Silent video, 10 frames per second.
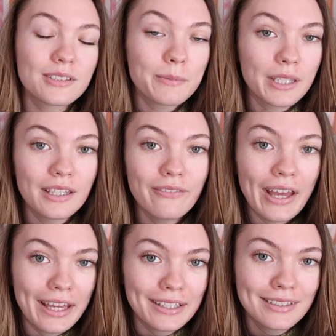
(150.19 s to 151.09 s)
Speaking of
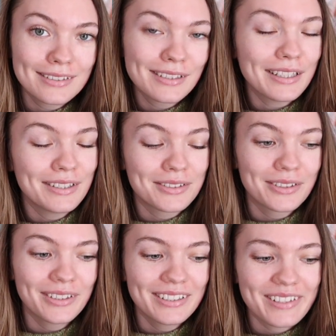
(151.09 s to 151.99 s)
eggs,
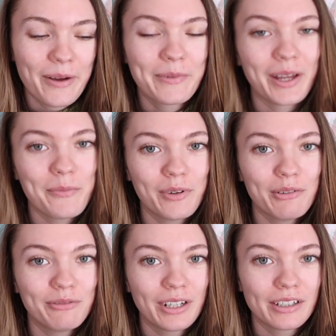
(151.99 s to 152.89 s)
Easter is coming up
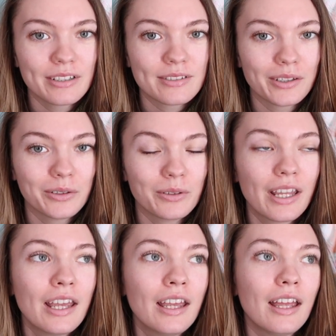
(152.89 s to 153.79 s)
very
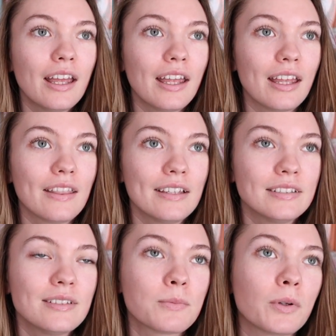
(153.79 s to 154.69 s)
soon, and
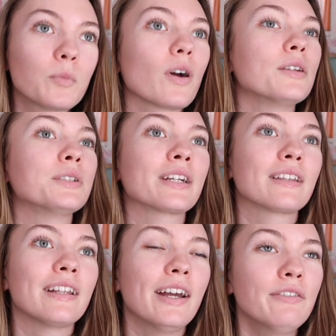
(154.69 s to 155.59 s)
this is one
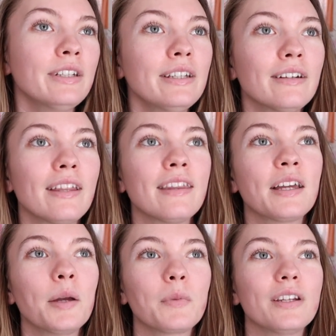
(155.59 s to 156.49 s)
project that every year I
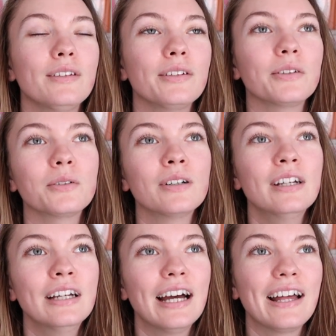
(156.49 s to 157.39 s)
think I'm gonna do,
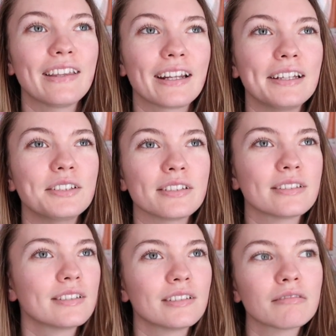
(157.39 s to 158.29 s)
and then I
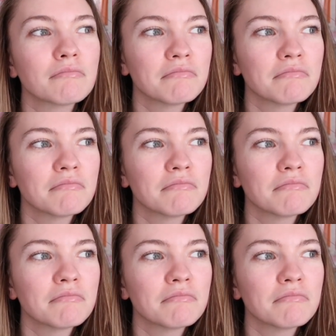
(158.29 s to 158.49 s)
just